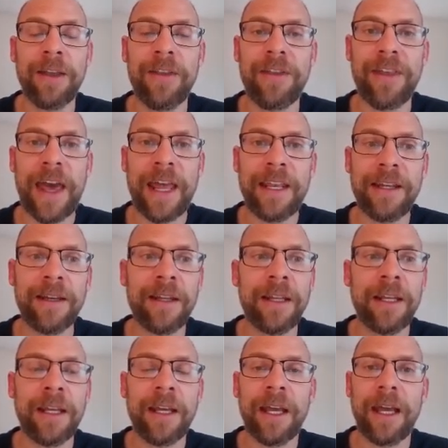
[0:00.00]
then
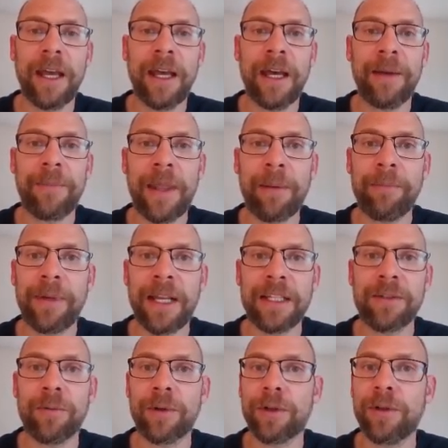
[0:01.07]
um,
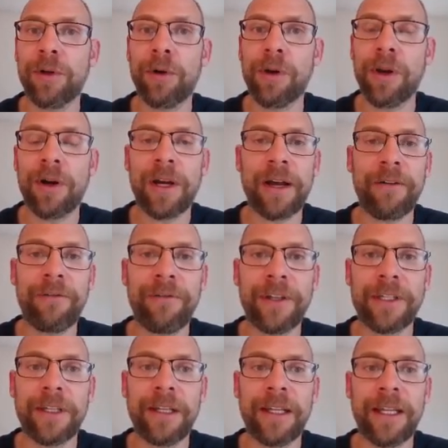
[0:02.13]
Mplus would no longer
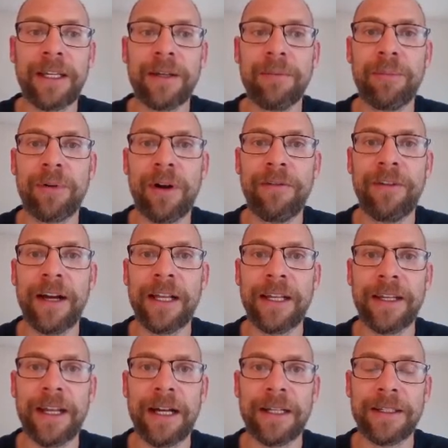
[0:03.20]
fit a latent profile
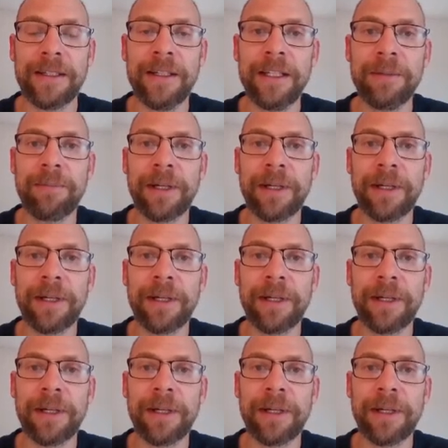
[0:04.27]
analysis,